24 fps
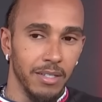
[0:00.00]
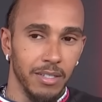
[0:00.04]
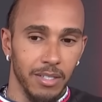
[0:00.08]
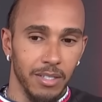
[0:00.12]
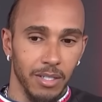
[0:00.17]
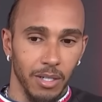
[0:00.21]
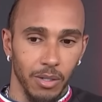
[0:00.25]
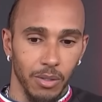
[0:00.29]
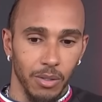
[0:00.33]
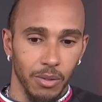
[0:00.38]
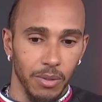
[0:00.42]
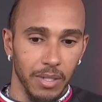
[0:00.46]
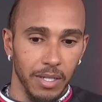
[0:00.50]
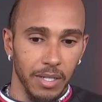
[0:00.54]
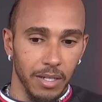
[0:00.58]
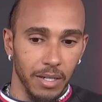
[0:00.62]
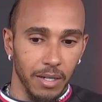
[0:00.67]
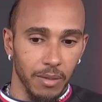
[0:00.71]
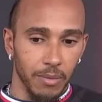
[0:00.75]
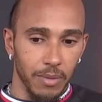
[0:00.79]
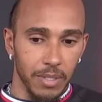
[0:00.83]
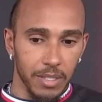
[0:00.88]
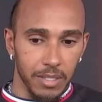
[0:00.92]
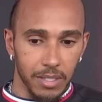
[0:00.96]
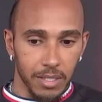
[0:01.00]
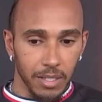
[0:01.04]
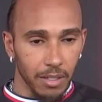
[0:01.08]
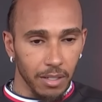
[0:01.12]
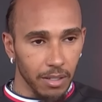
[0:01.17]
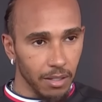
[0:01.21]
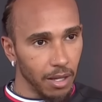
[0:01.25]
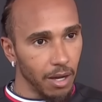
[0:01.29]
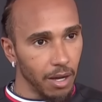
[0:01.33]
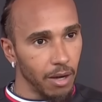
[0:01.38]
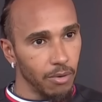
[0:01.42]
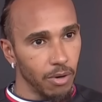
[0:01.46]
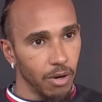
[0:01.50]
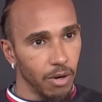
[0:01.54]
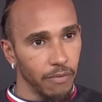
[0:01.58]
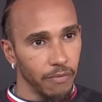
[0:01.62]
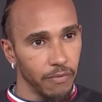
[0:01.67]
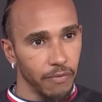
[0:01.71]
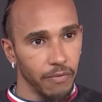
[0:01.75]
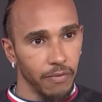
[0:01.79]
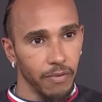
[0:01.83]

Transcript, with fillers: So we still are off